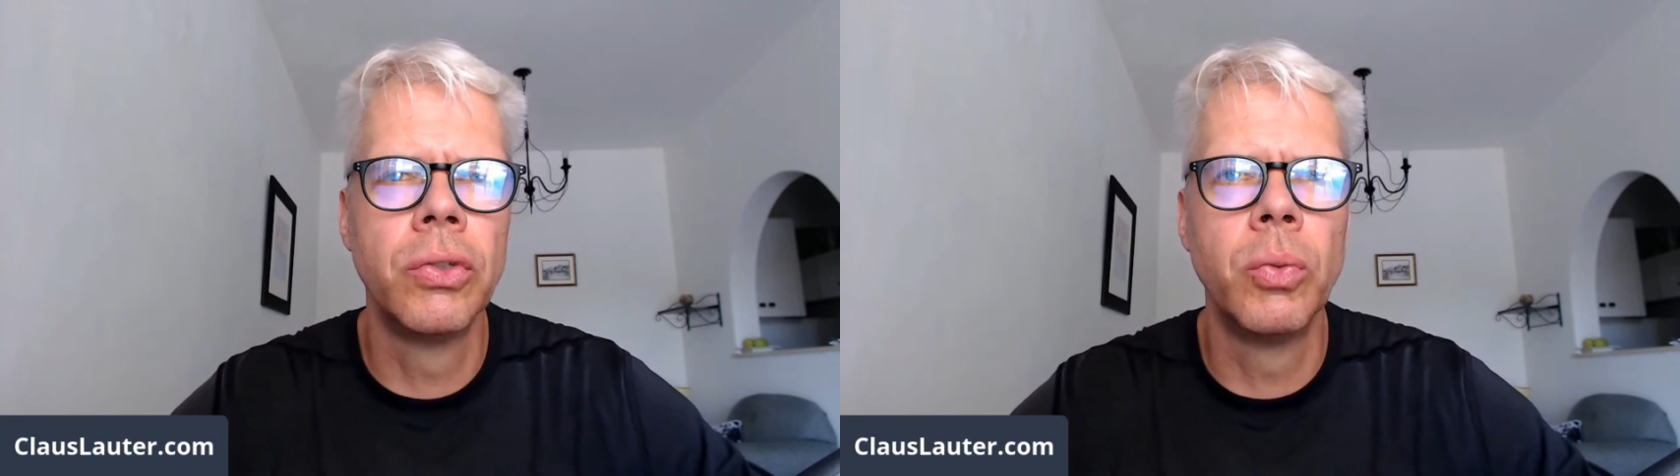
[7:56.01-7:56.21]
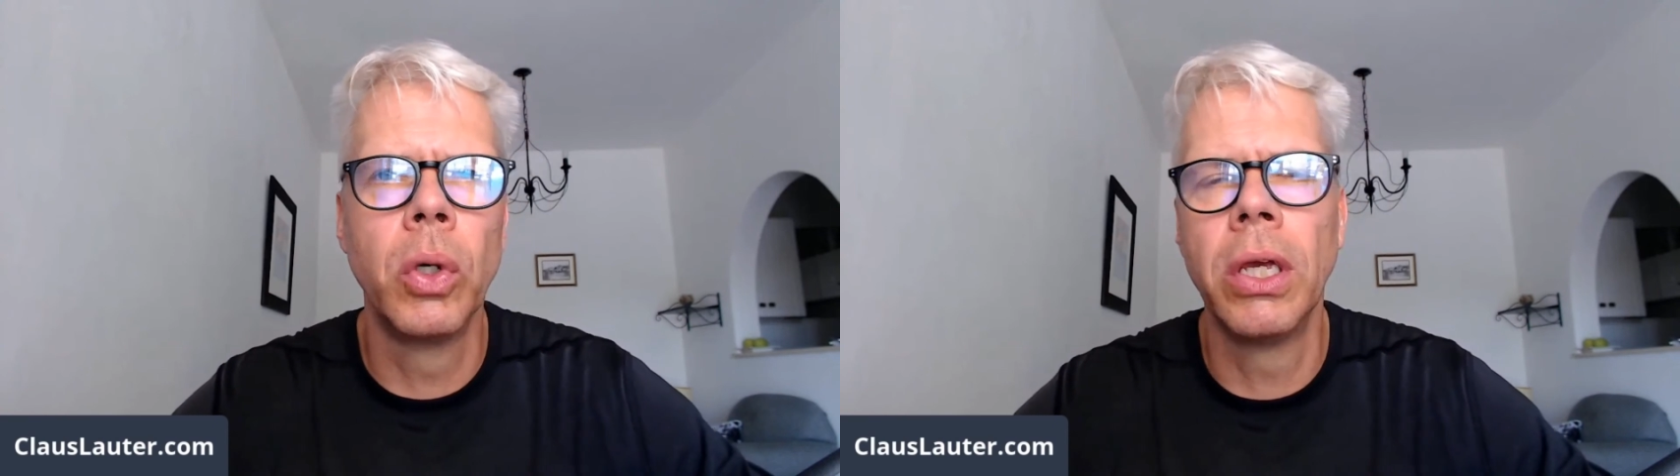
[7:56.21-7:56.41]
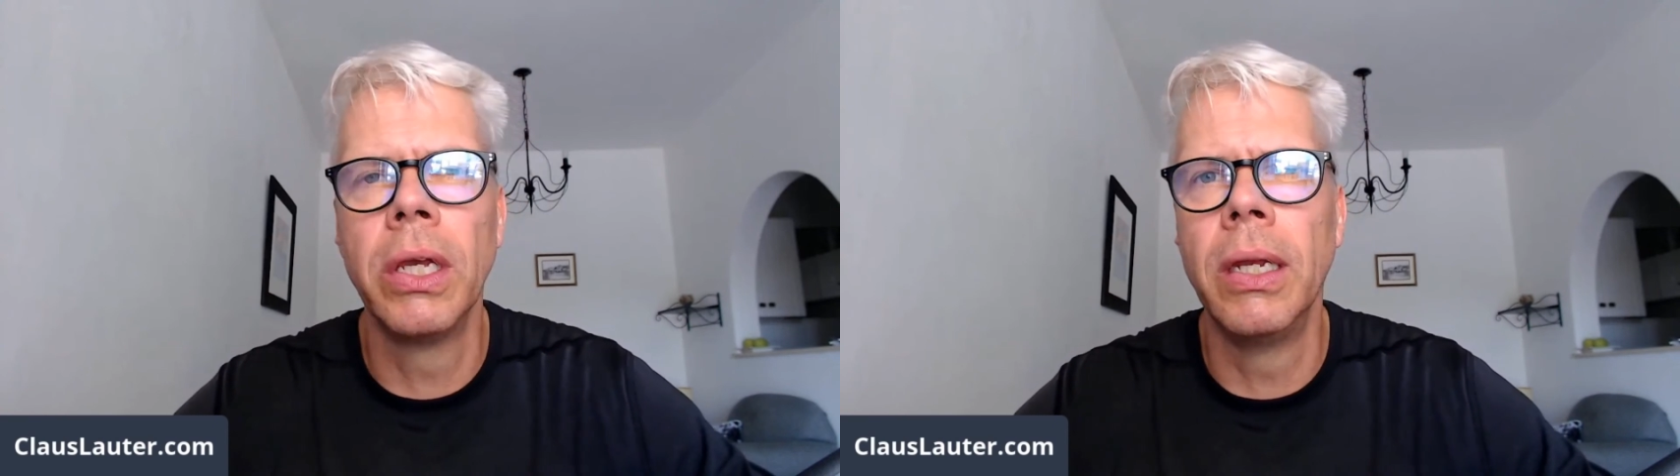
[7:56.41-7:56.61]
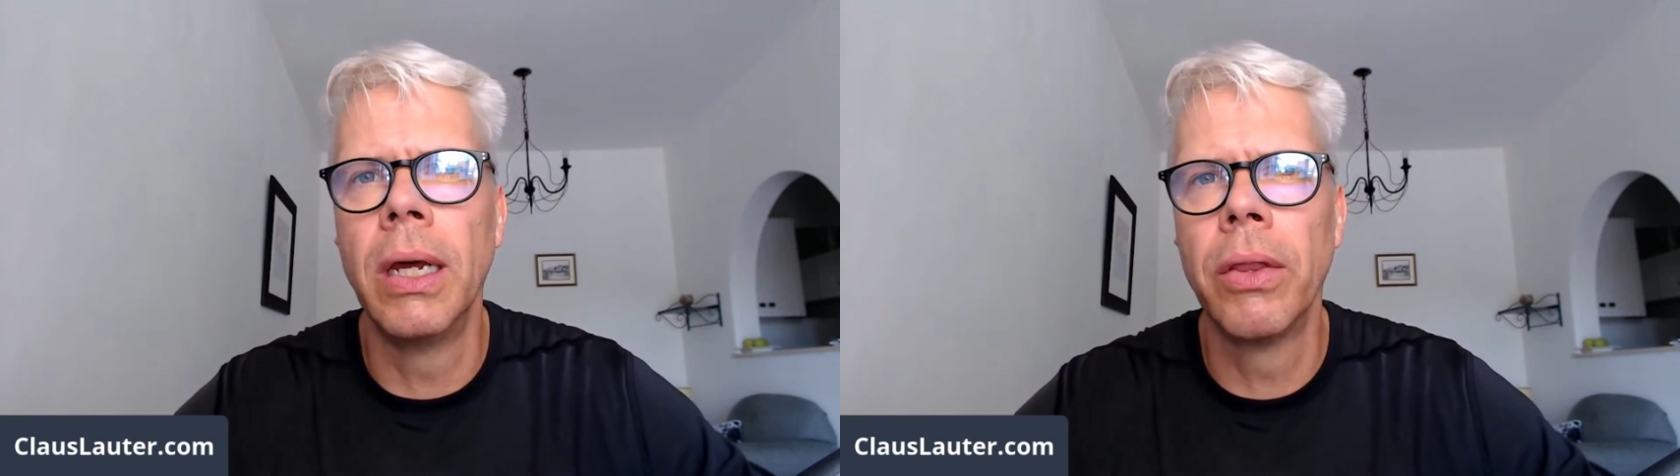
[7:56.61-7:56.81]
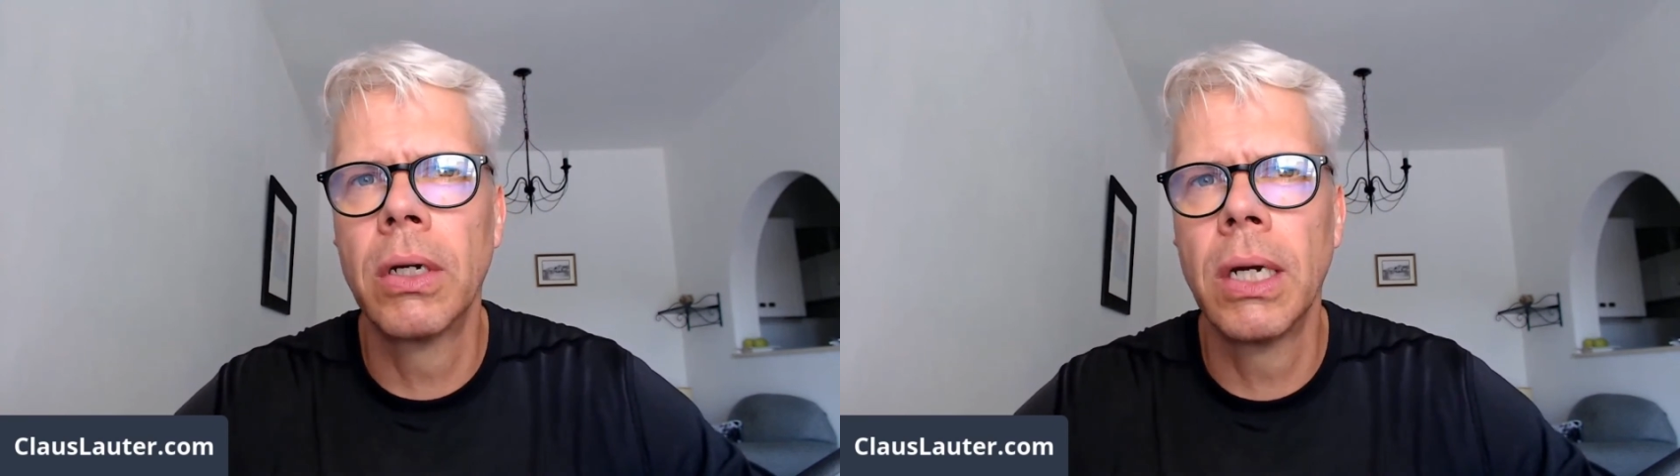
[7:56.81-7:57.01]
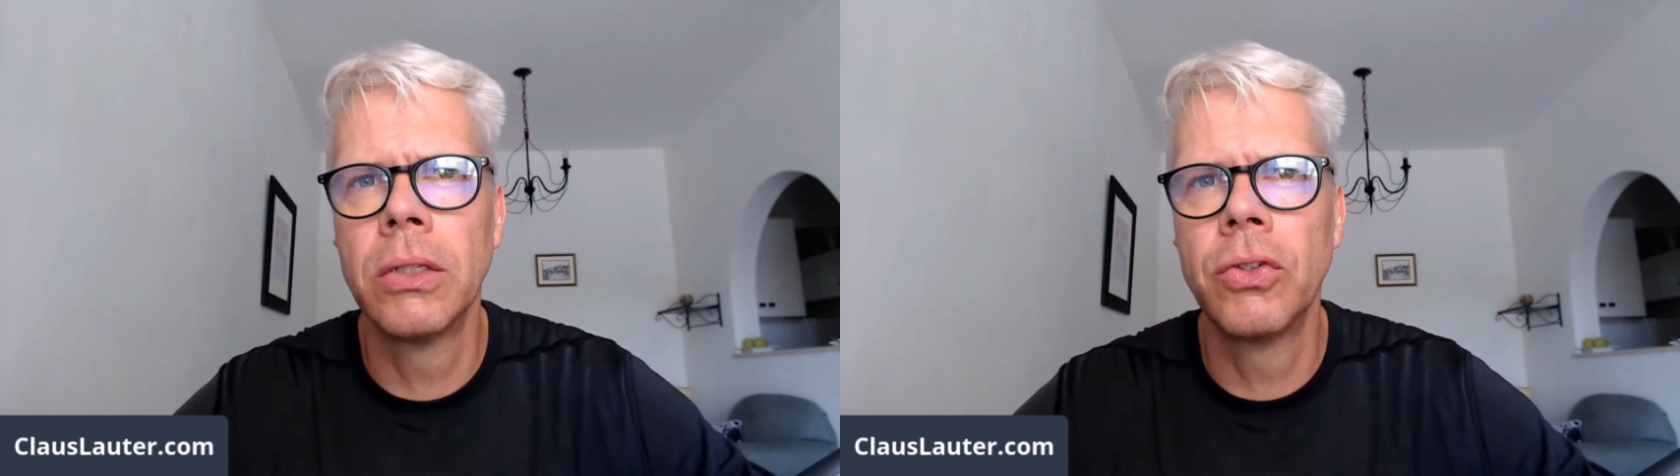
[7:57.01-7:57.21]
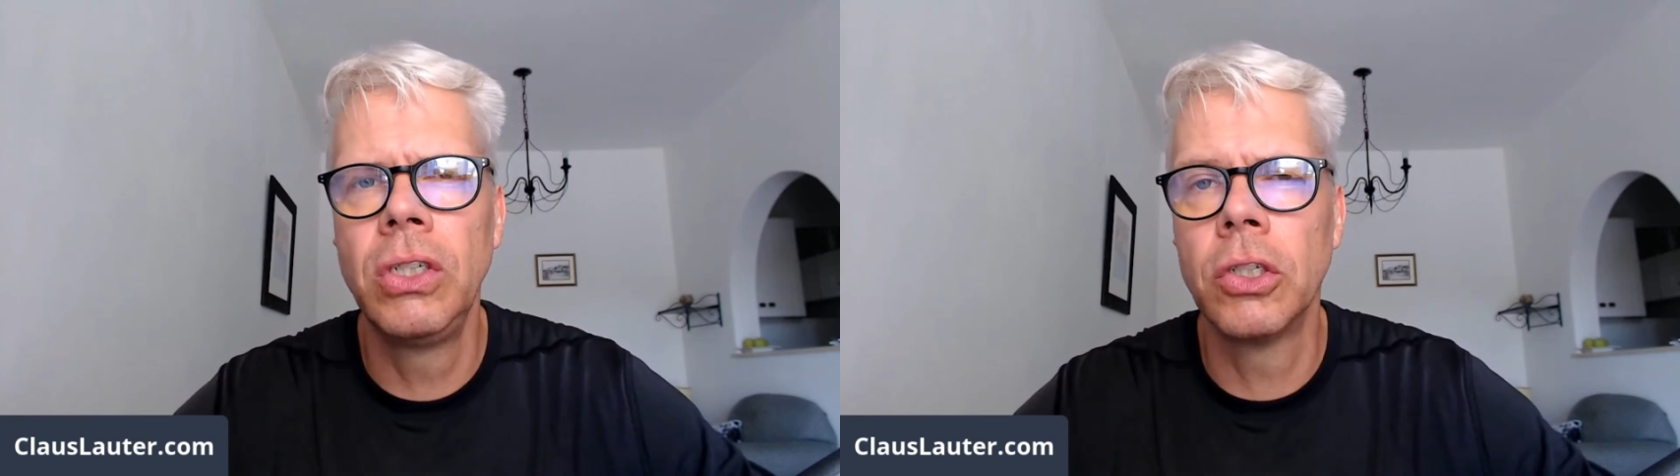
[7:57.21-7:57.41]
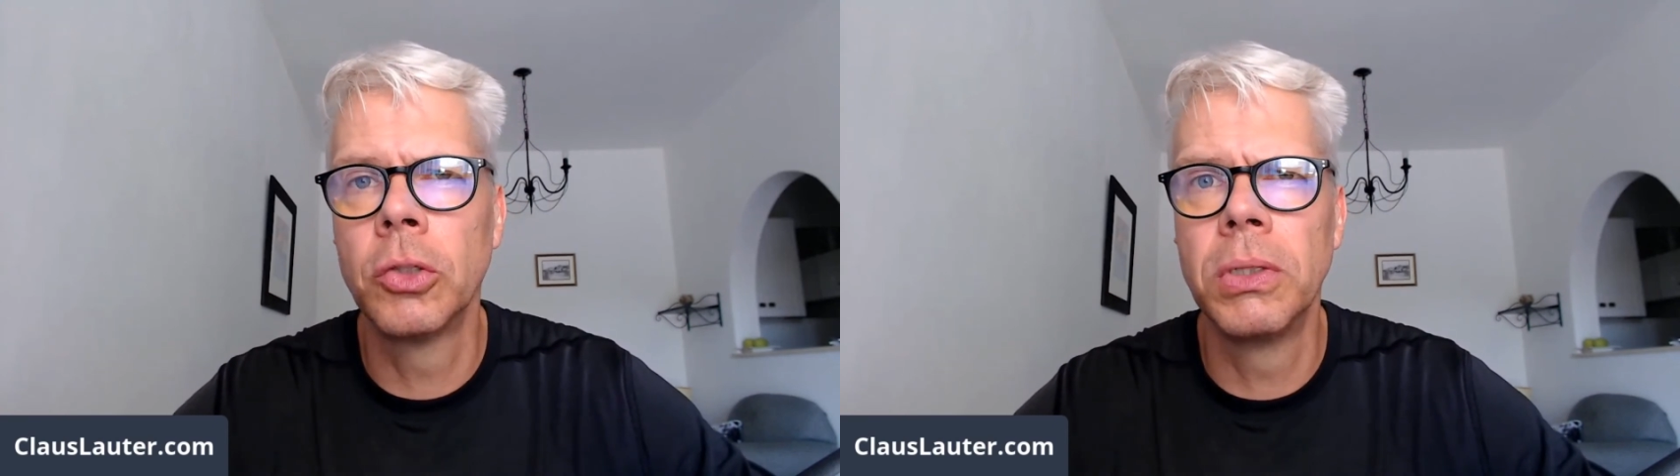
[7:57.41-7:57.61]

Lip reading: is working in other countries,